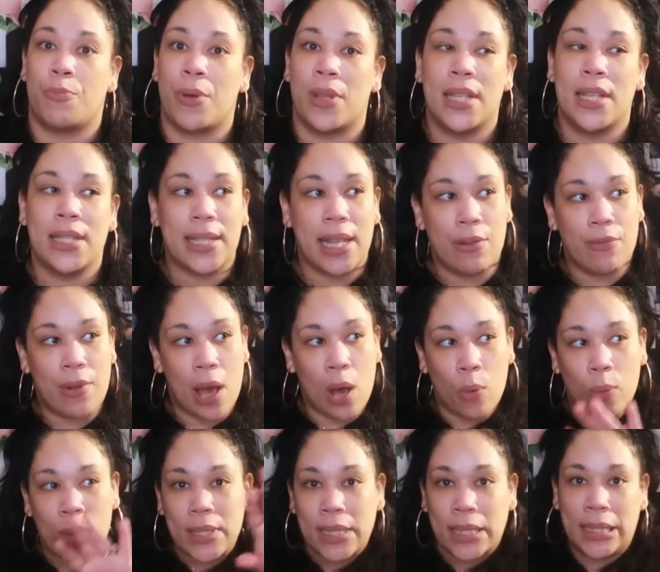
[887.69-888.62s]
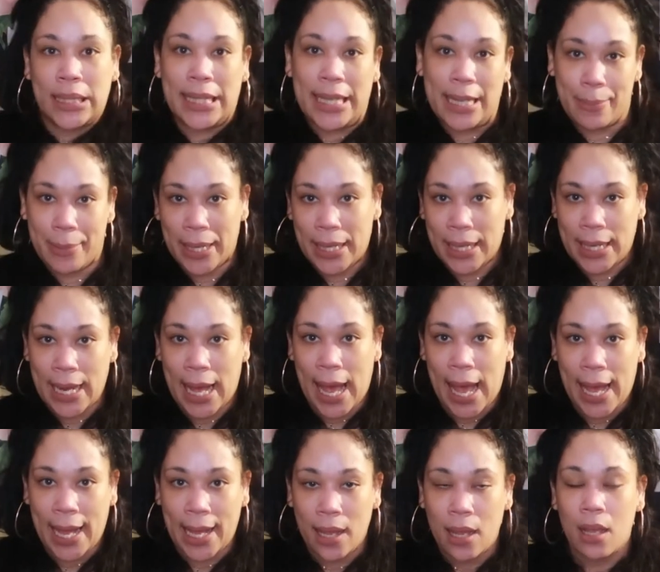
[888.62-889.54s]
for let's say Raul was to leave me
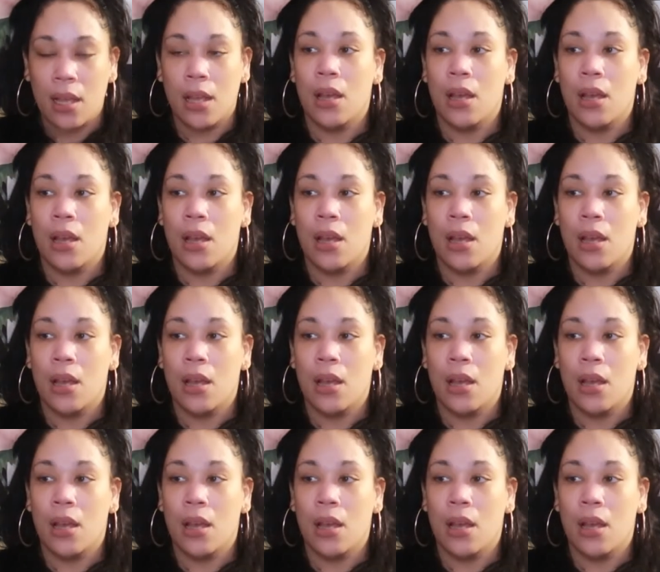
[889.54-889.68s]
today